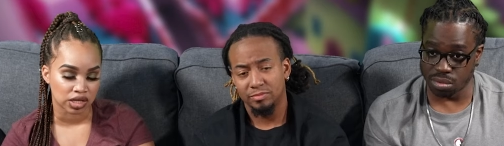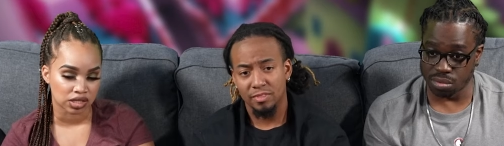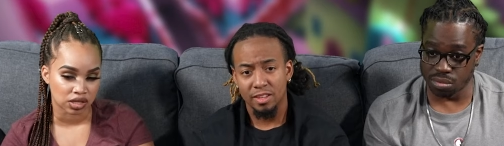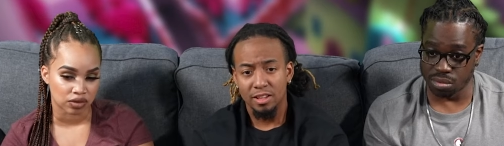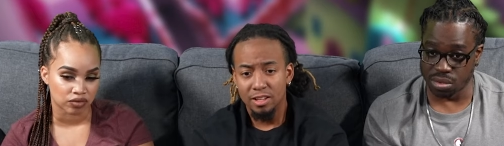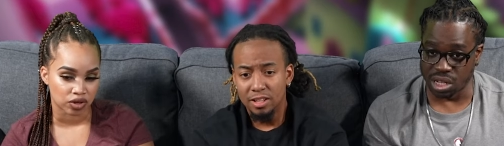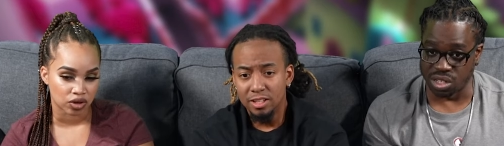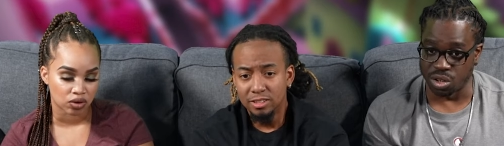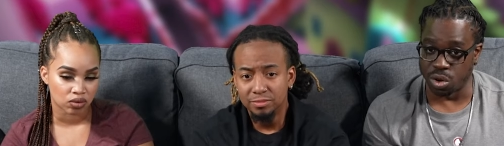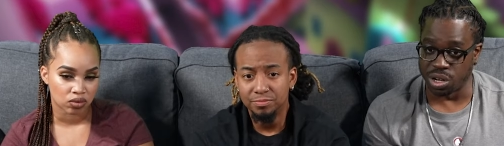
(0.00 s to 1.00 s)
Speaker 1: He has the.
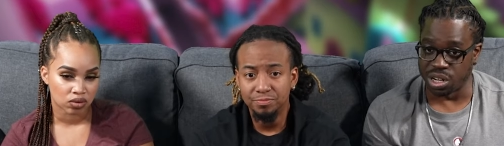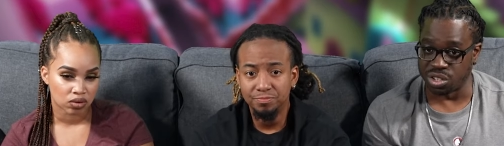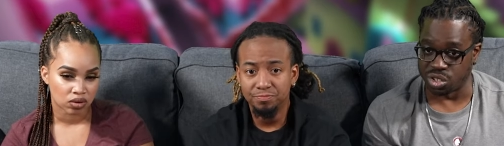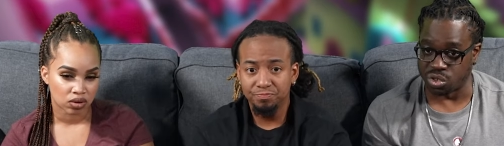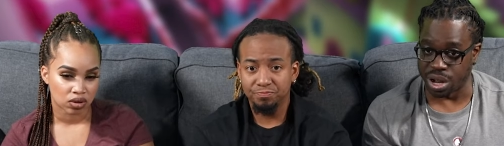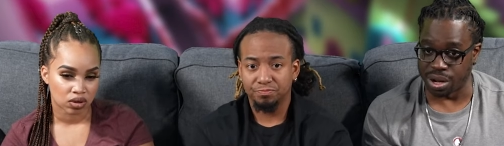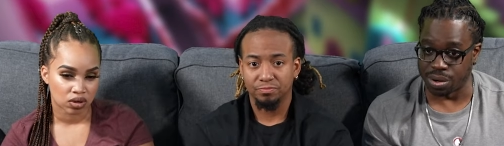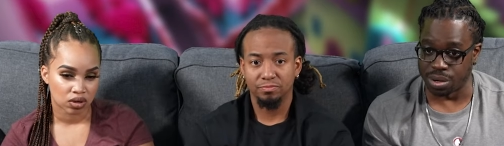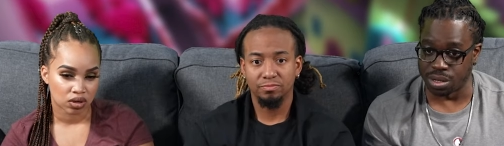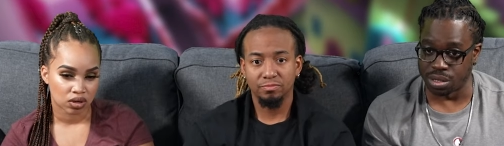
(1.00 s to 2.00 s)
Speaker 2: That's uh, annoying that there's a
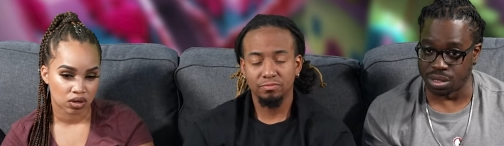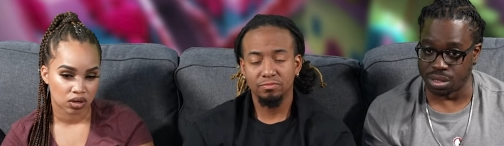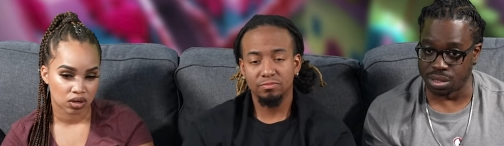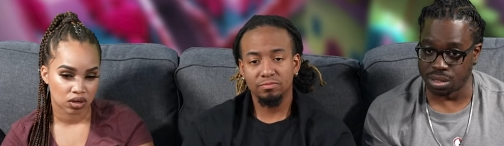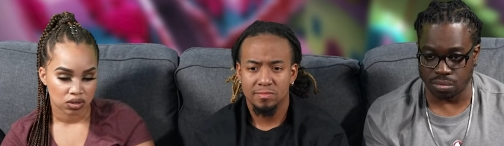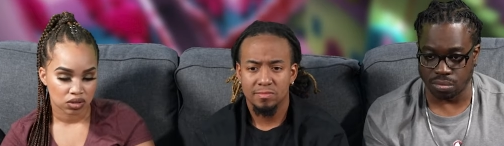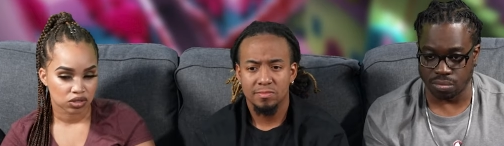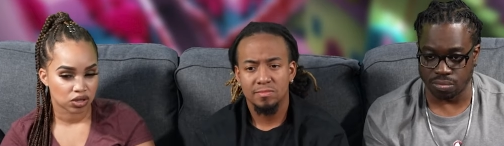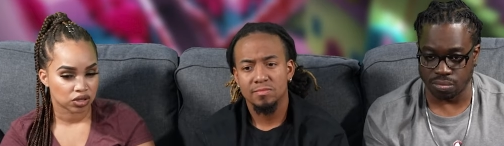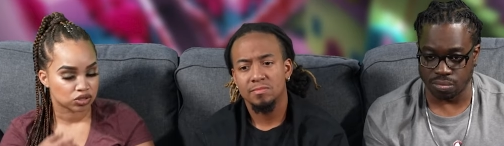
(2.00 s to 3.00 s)
tracker on it though.
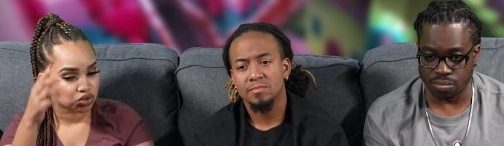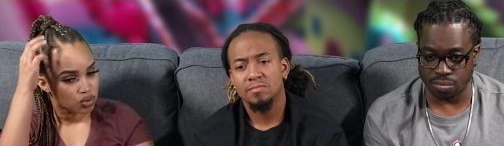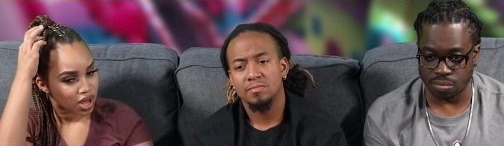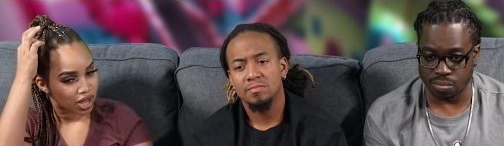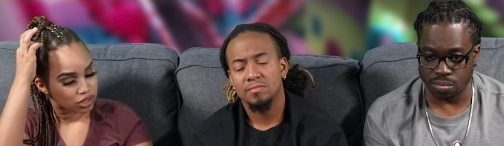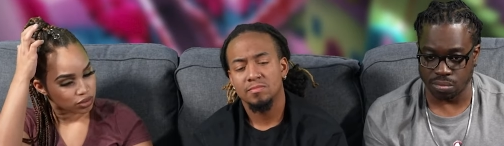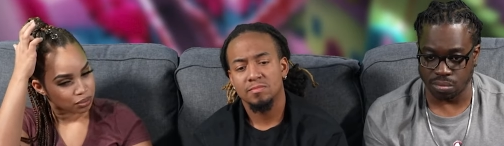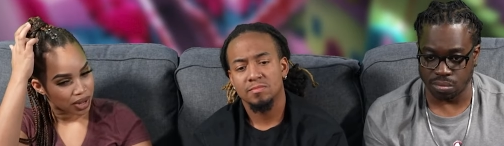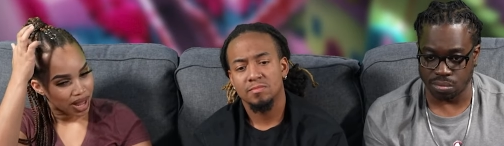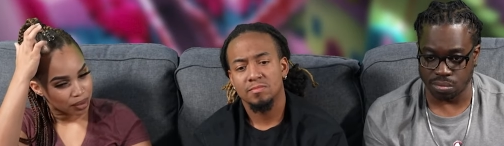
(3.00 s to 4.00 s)
Speaker 1: So are there two guys
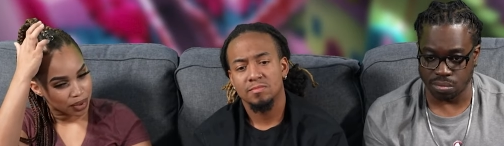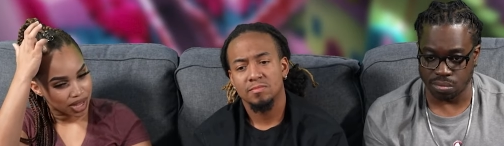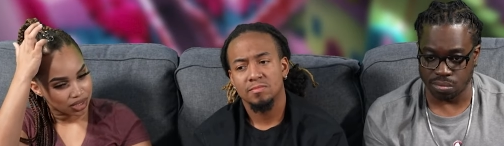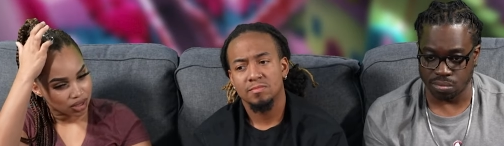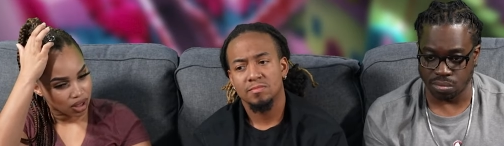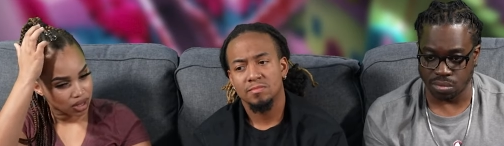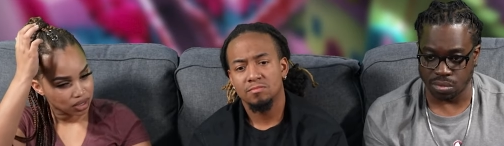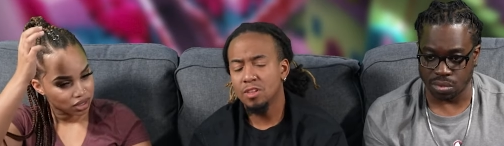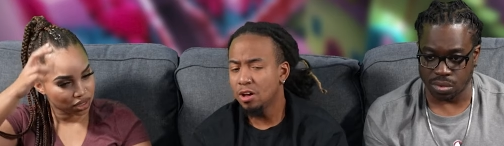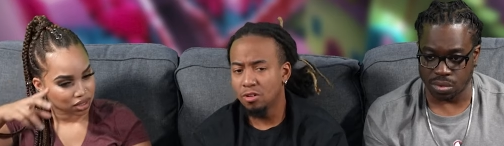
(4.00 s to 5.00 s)
with black masks
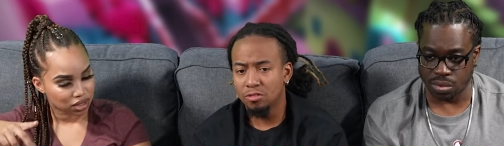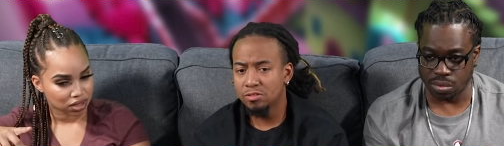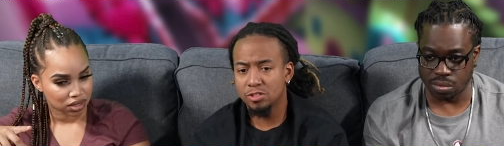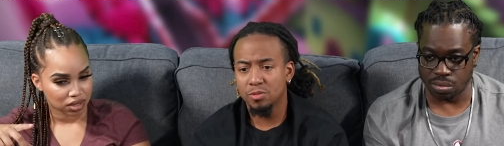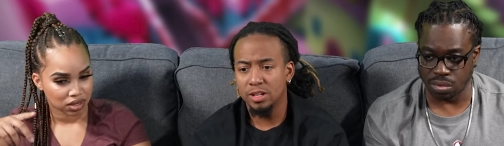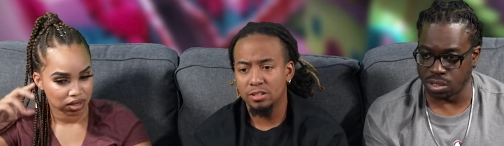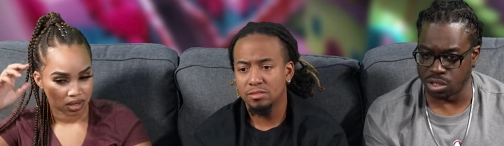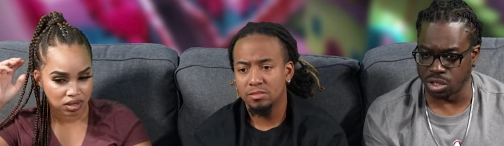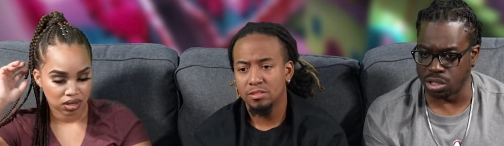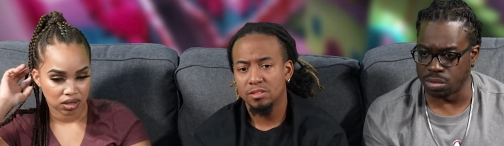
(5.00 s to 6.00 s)
on?
Speaker 2: No, just one. No,
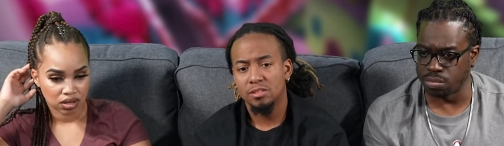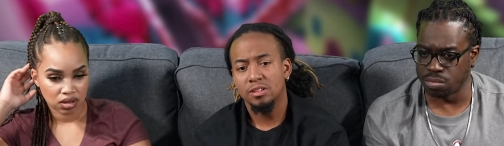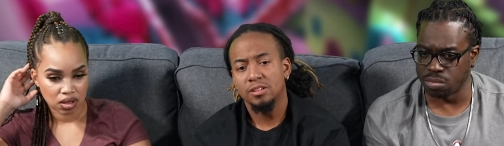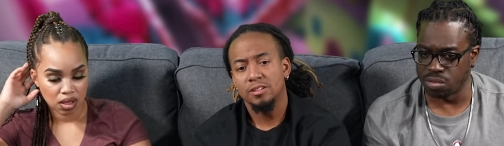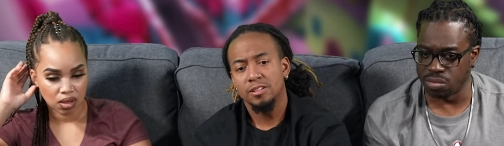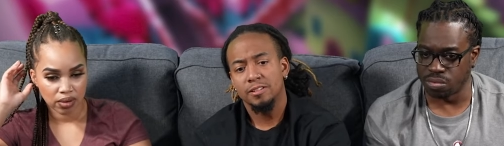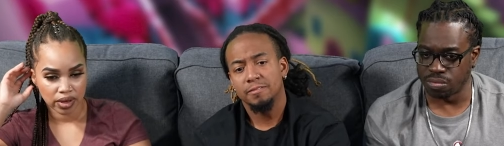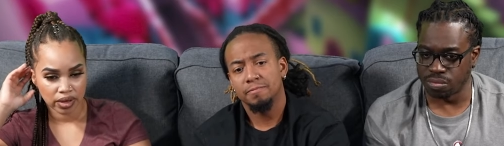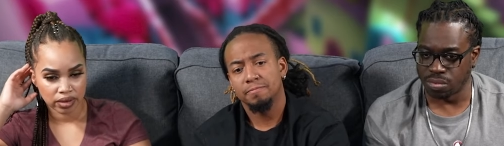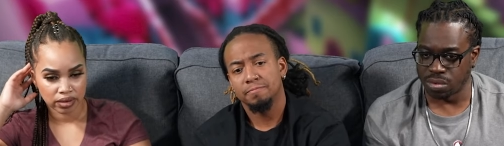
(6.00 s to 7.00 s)
it's just him.
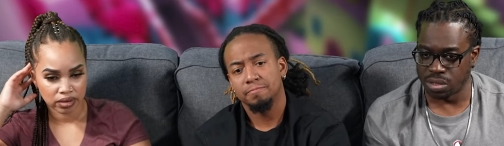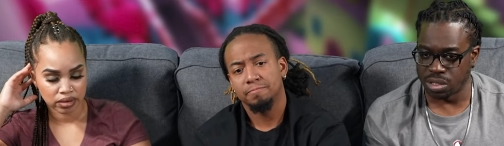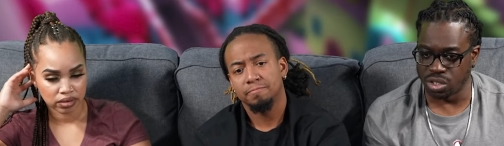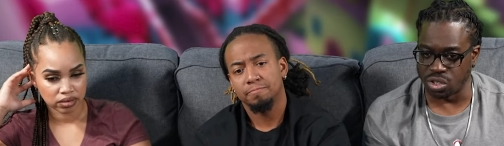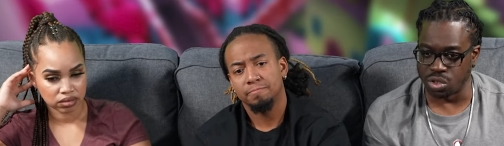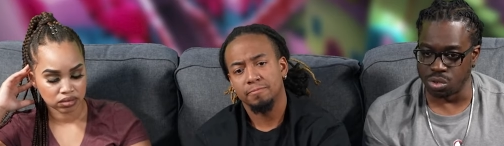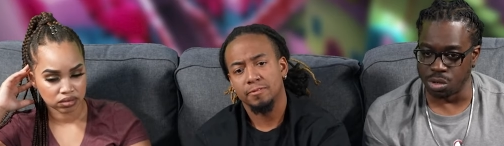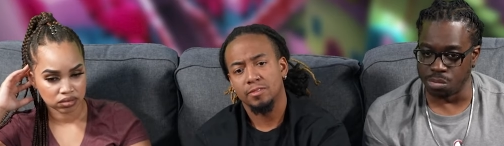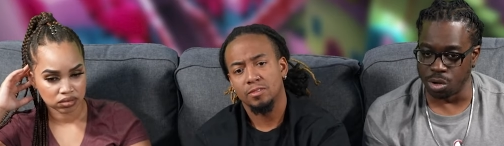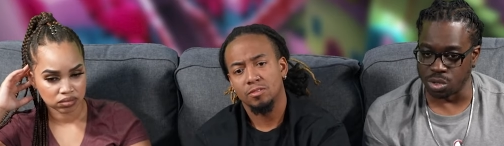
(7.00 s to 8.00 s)
He's just doing
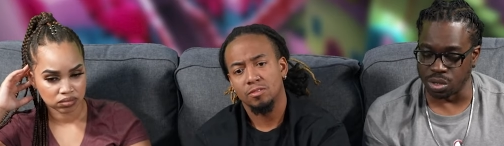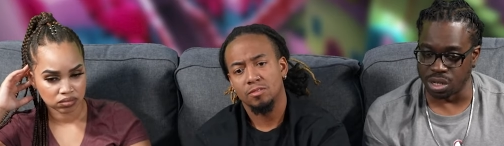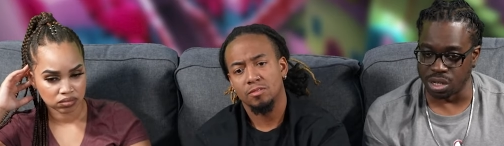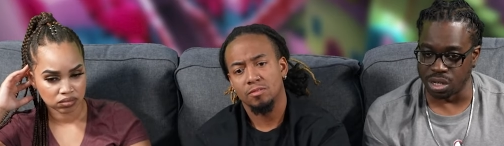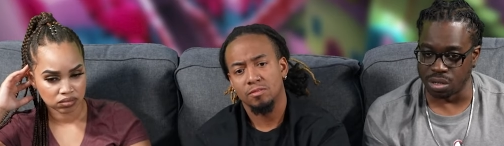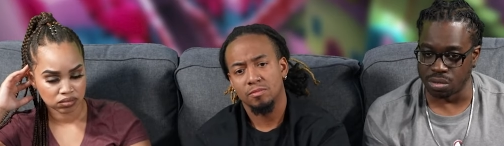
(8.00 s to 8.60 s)
the most right now.